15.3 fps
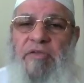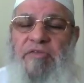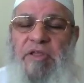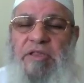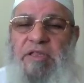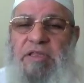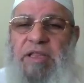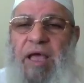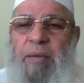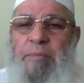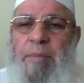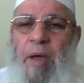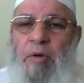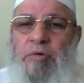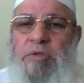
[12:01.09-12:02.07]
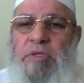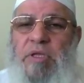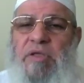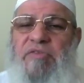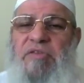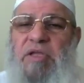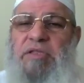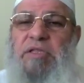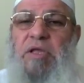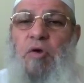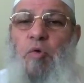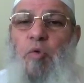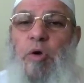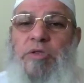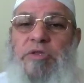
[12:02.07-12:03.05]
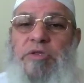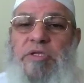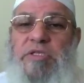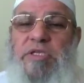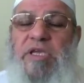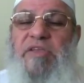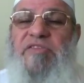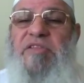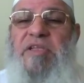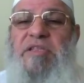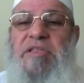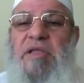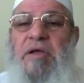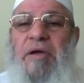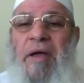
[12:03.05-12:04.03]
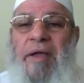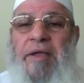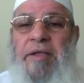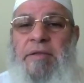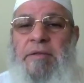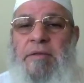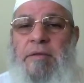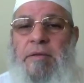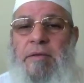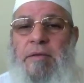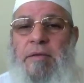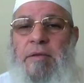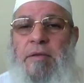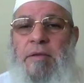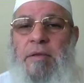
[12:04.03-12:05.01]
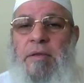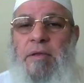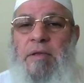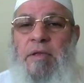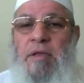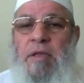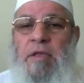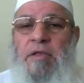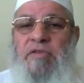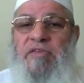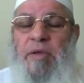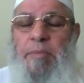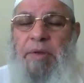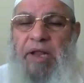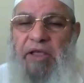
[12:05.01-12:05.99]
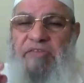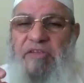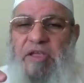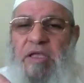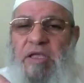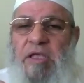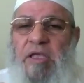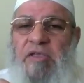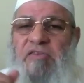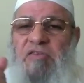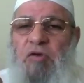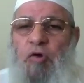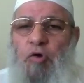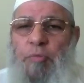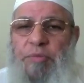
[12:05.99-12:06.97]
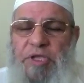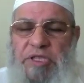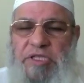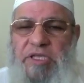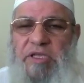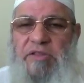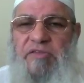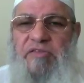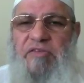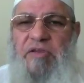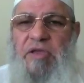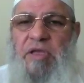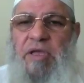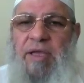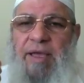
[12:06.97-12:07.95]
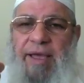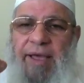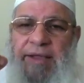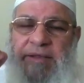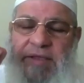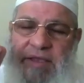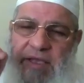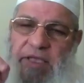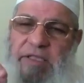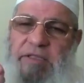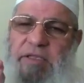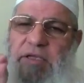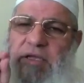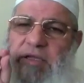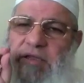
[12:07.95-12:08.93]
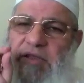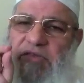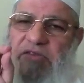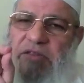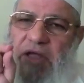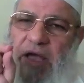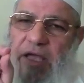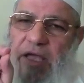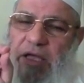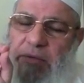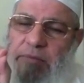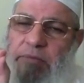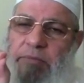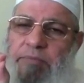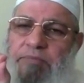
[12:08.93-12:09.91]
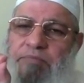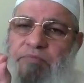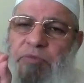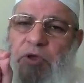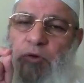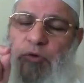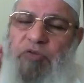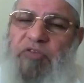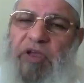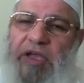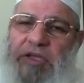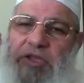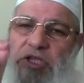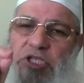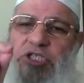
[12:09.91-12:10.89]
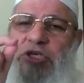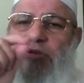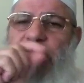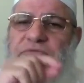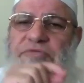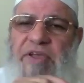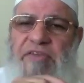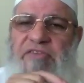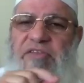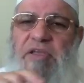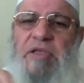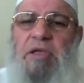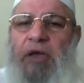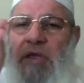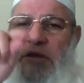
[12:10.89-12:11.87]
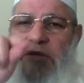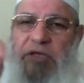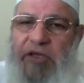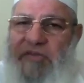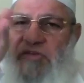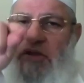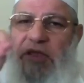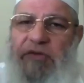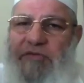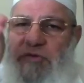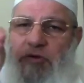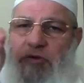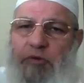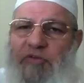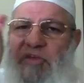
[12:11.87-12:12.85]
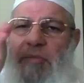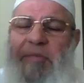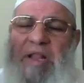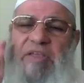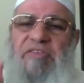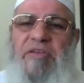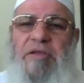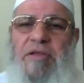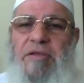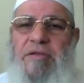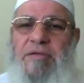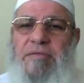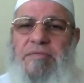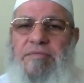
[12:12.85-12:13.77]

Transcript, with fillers: is not in the amount, is not in the quantity, is not in the kind. The blessing is the obedience and eating at this time with the intention of fasting. This give you the blessing.